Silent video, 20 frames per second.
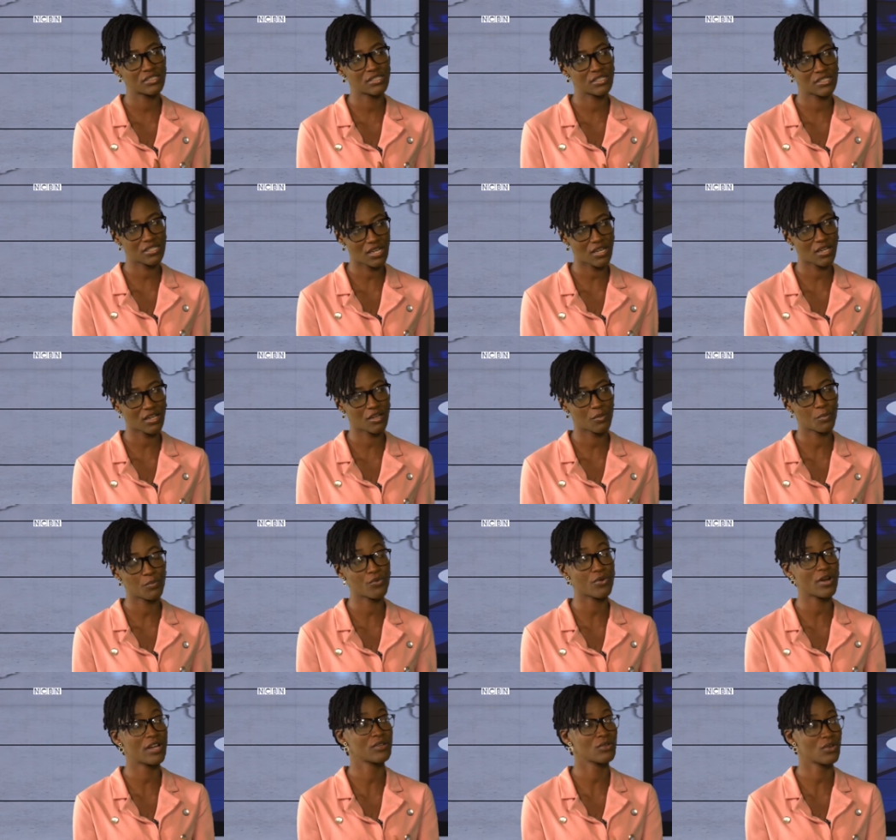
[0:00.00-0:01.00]

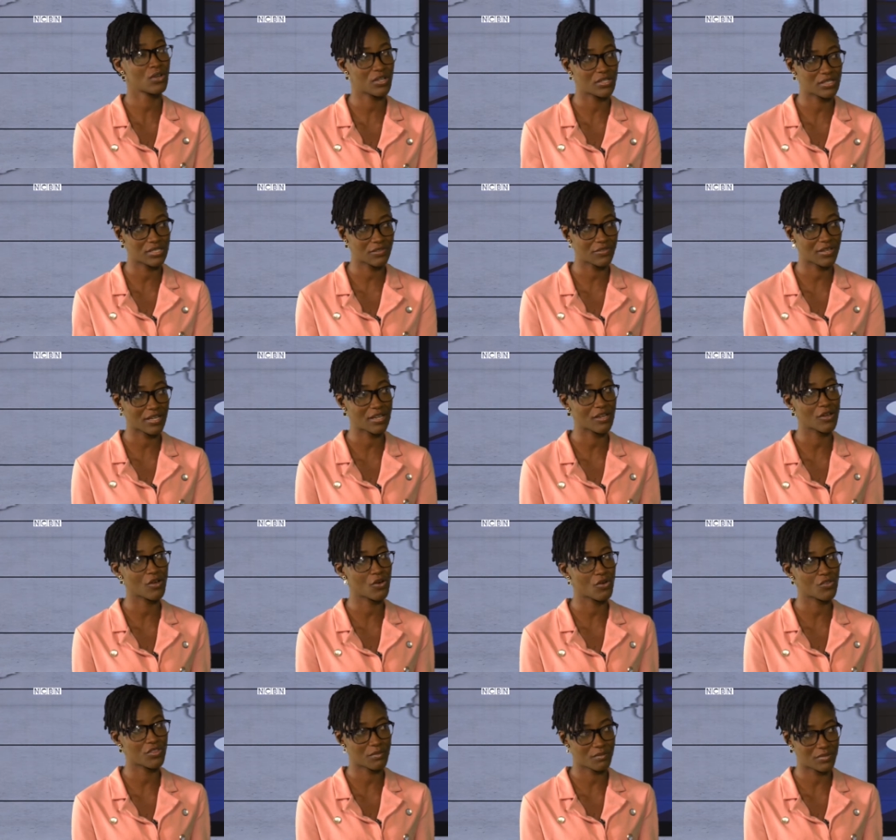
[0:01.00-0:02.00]
techpreneurs, if I can
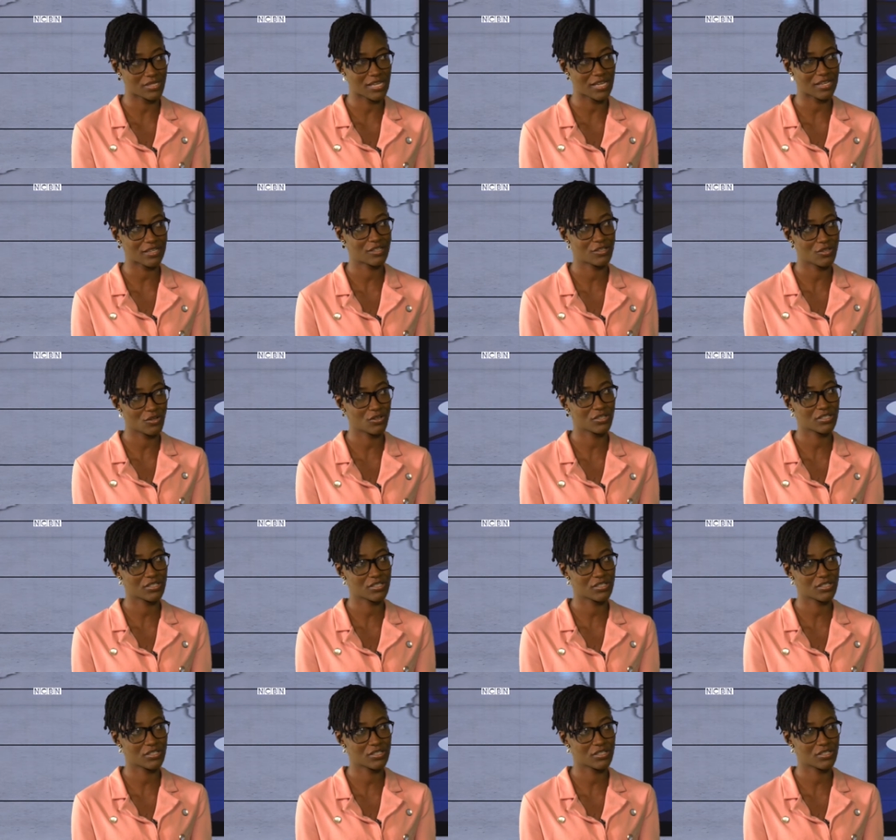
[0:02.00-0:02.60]
call them that, young